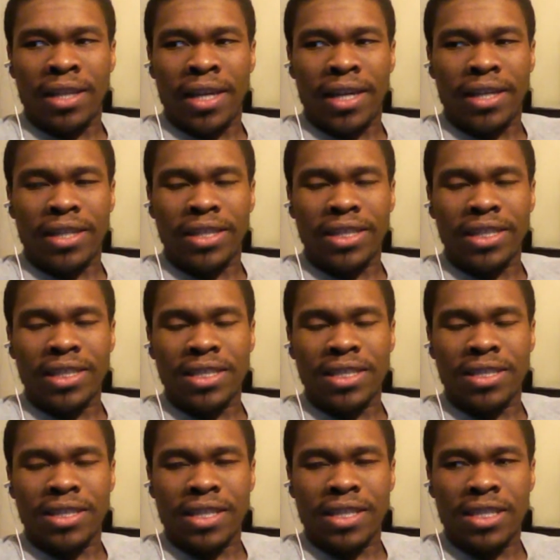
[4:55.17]
Like
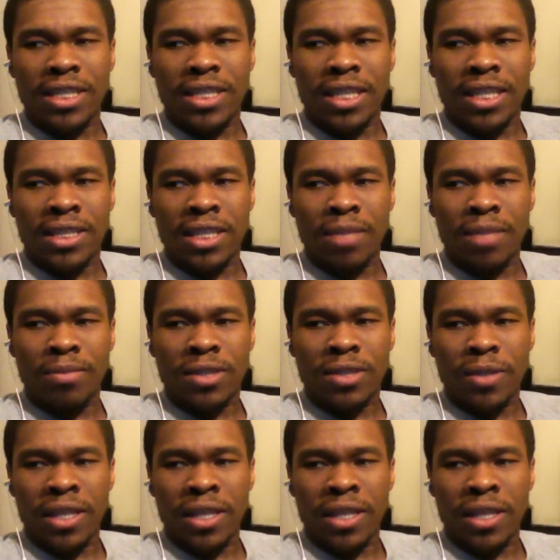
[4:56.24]
this, it seems